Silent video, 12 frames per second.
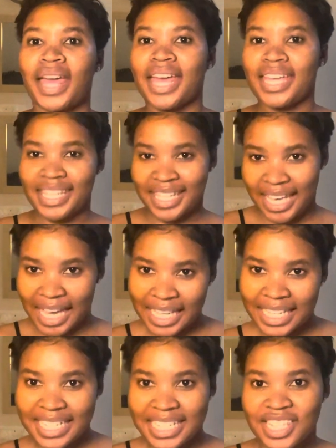
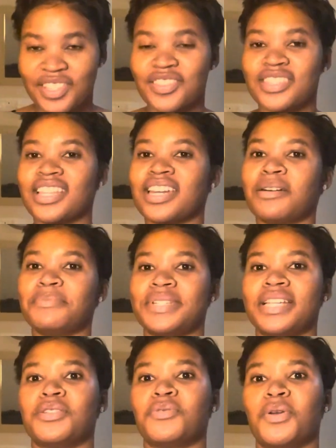Yes, just an
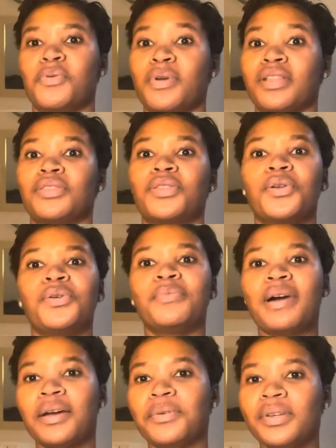update what went through
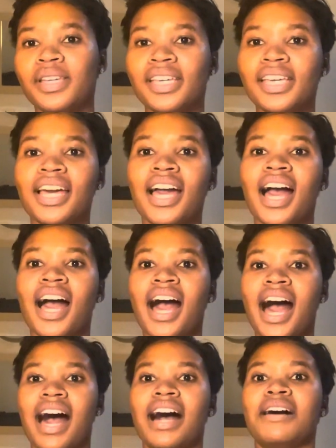my week.
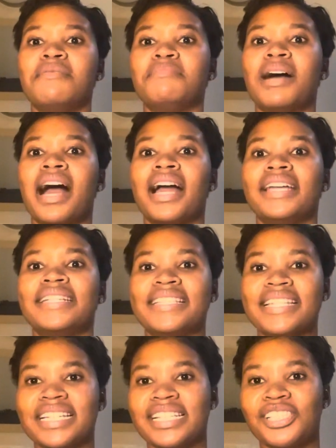I
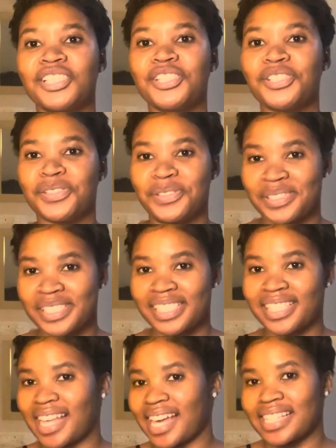didn't shoot
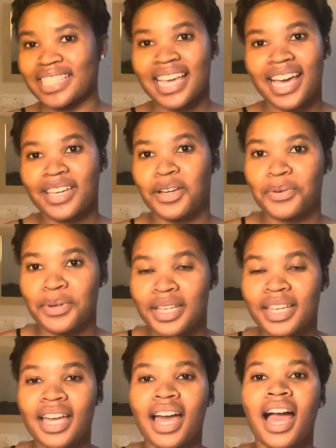the entire
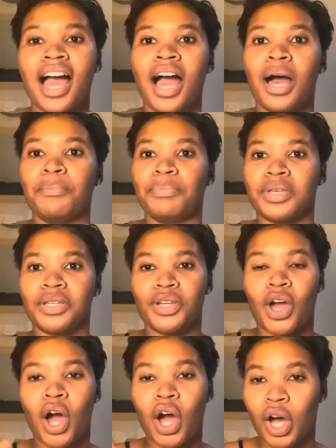week
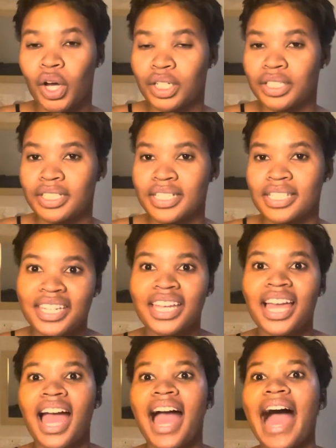because
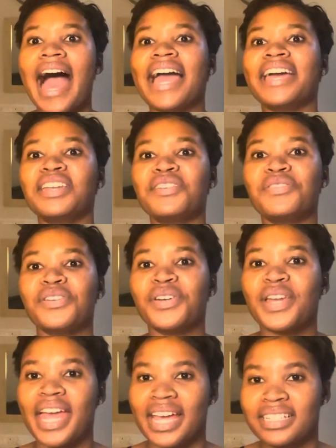I had a very
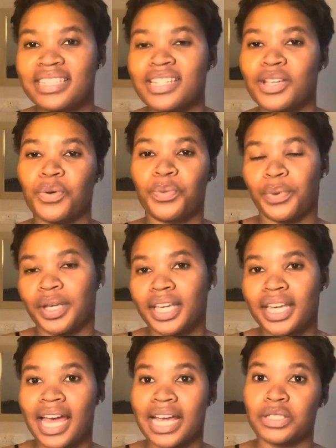hectic
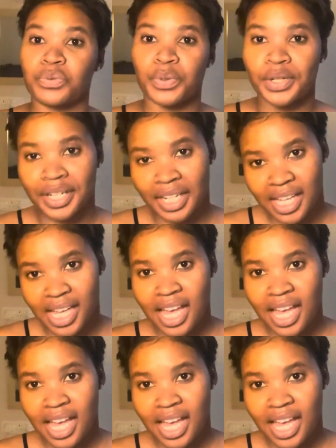week at work.